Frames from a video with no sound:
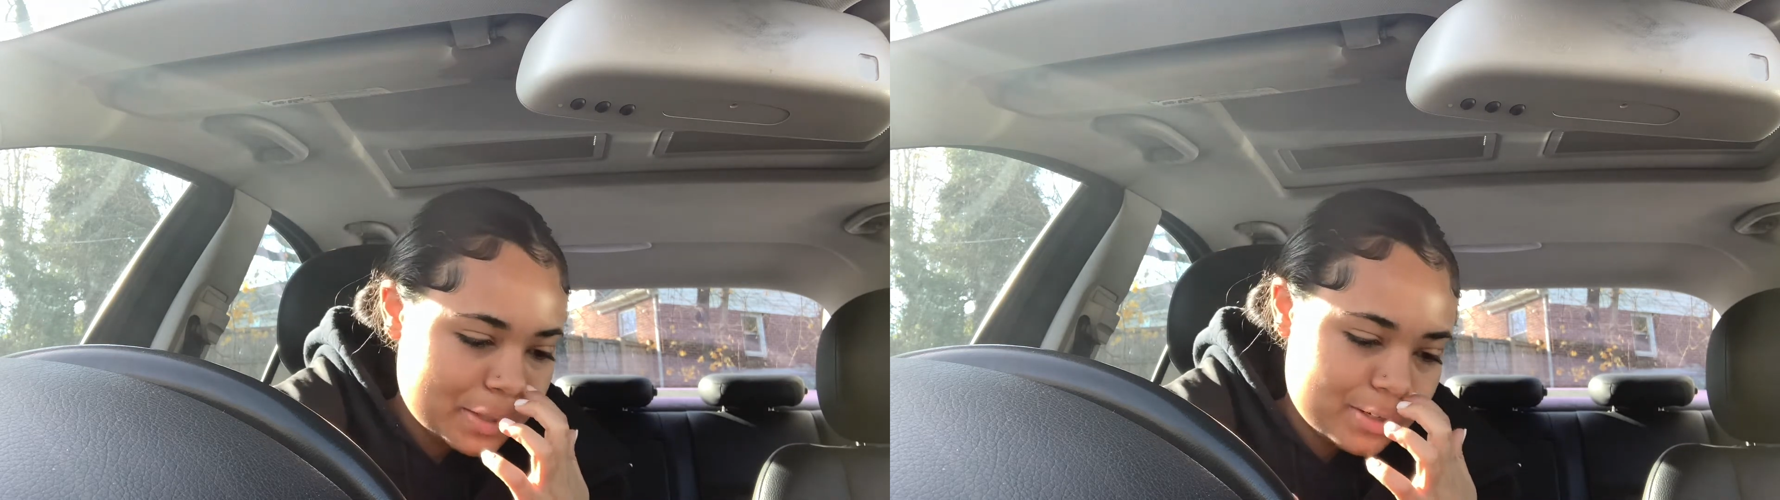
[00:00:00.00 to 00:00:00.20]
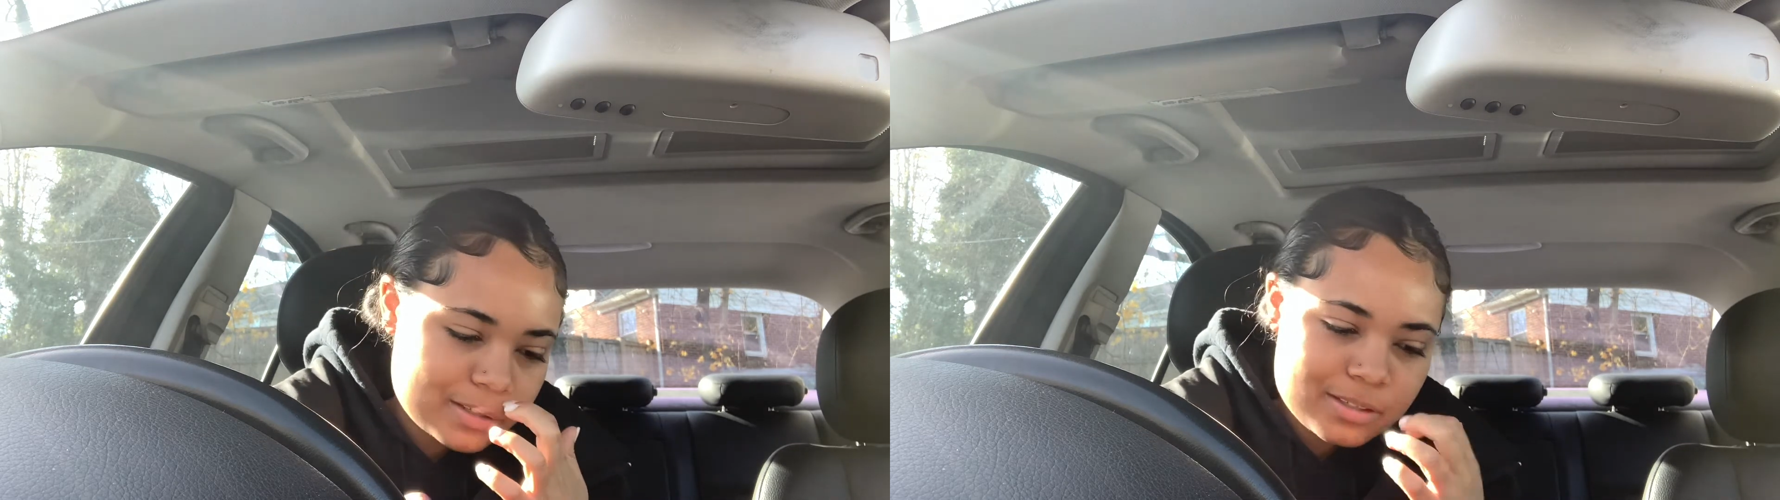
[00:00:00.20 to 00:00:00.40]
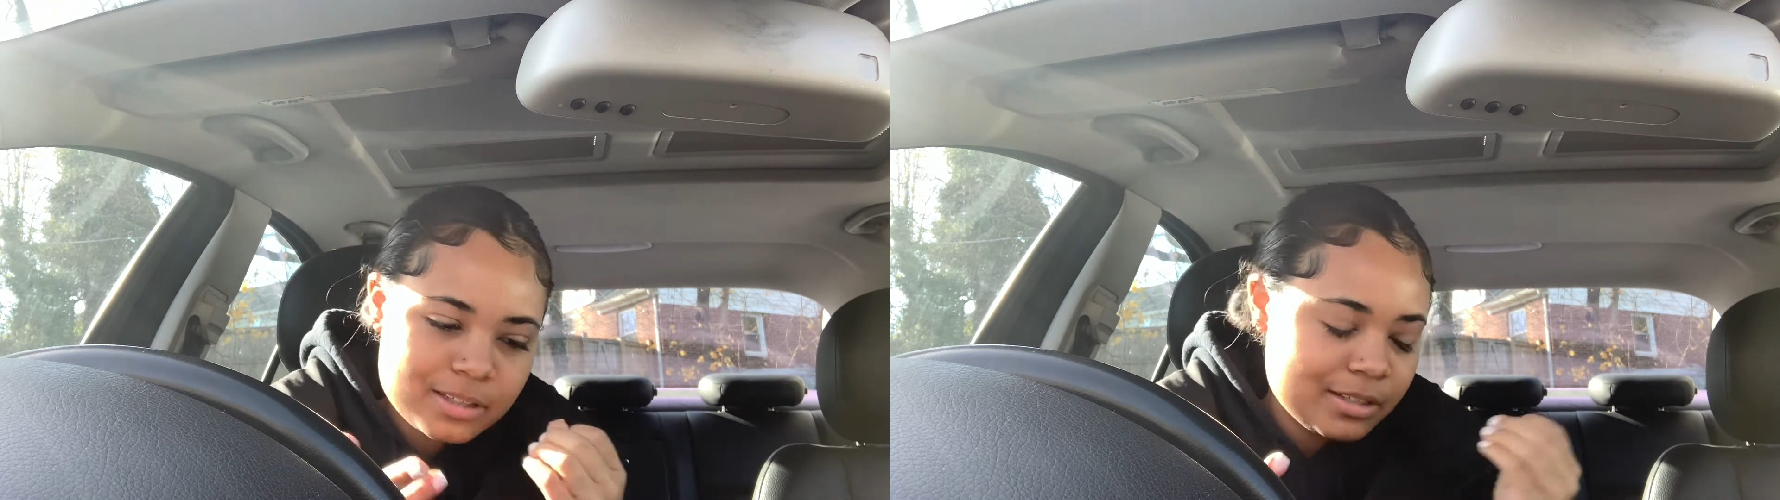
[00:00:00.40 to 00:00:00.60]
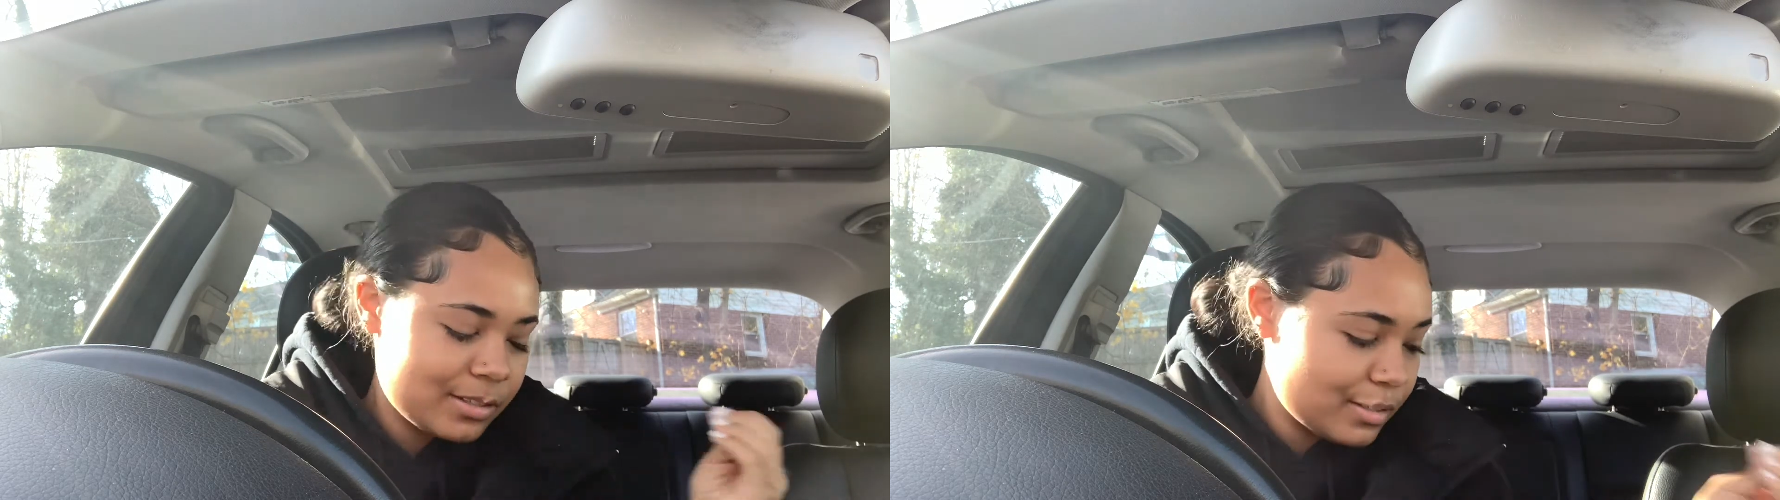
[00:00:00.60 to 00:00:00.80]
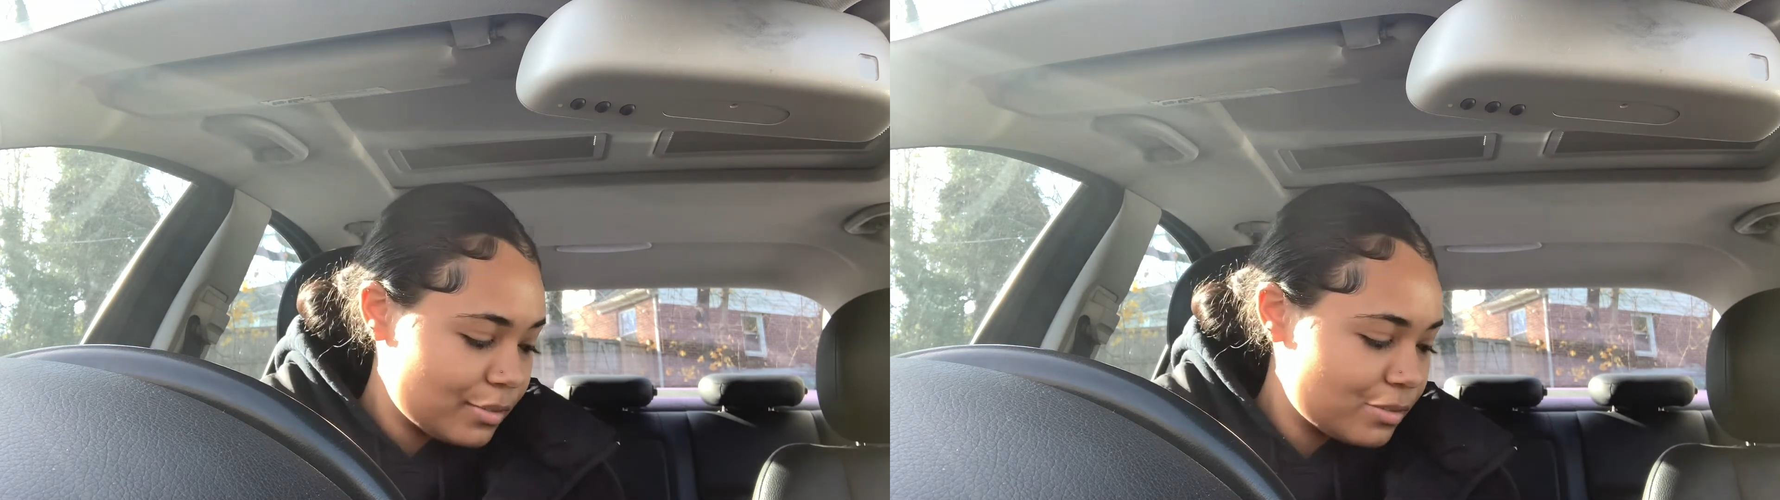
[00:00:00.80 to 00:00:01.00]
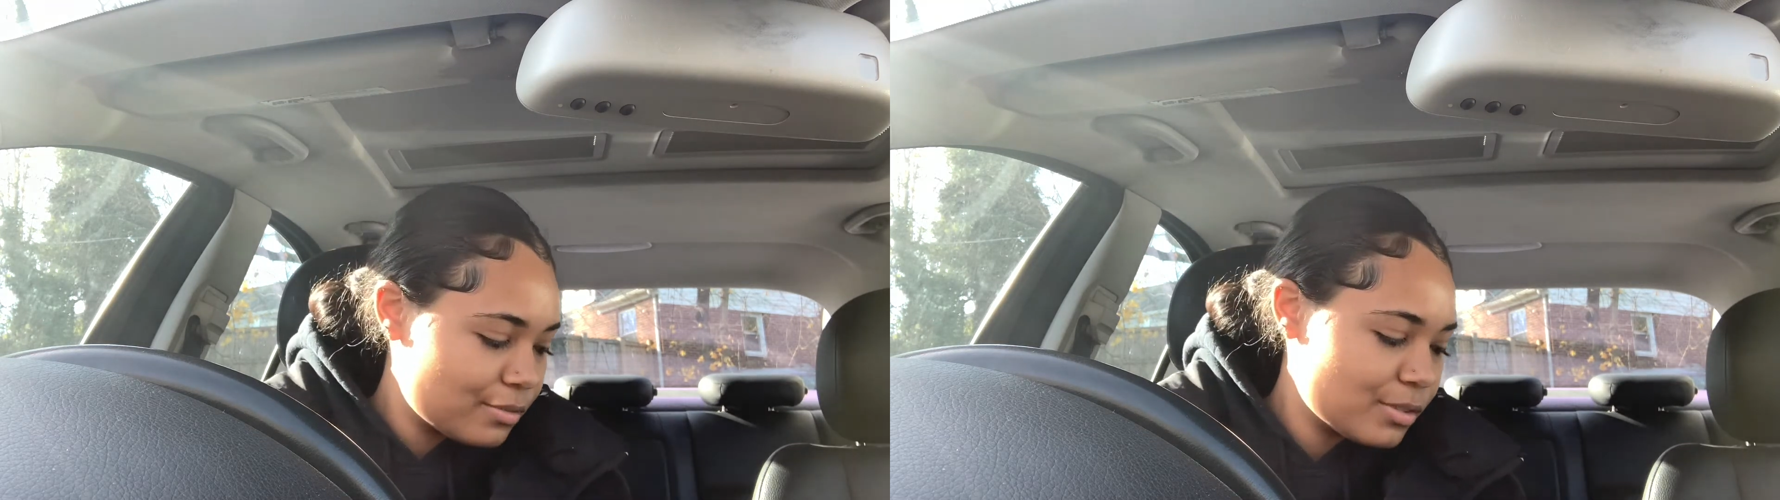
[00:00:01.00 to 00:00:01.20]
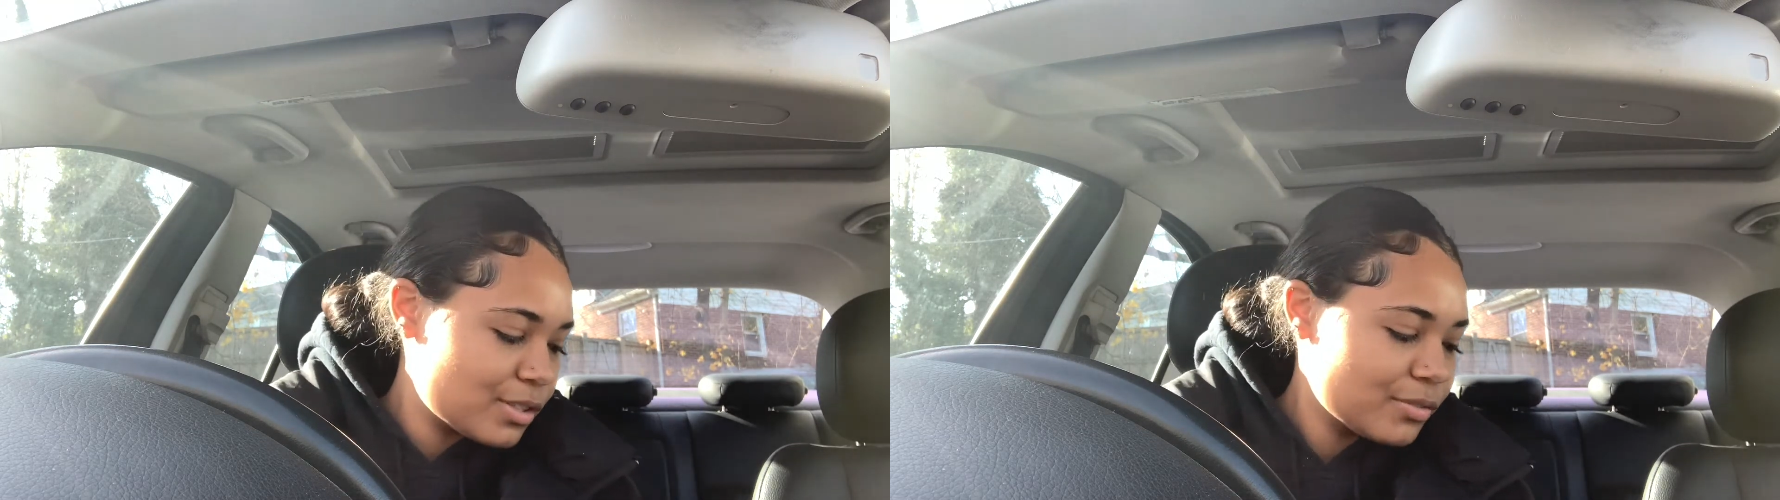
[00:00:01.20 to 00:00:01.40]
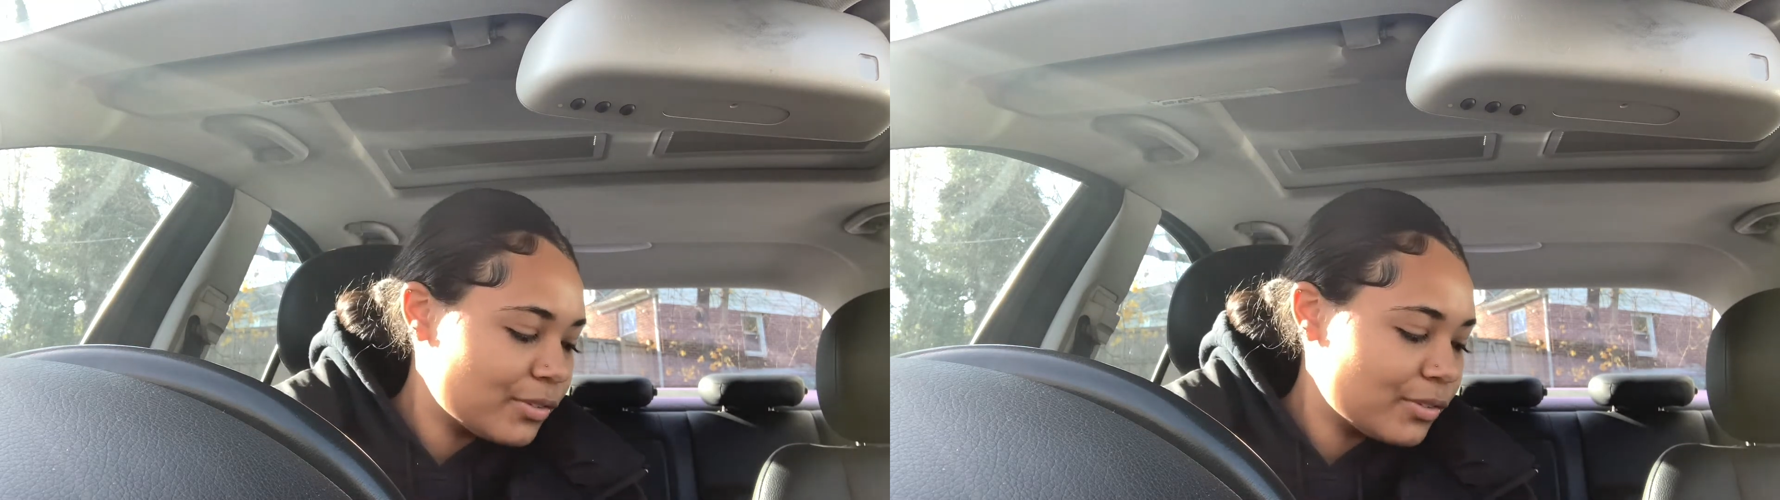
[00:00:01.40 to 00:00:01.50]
Just, he's just a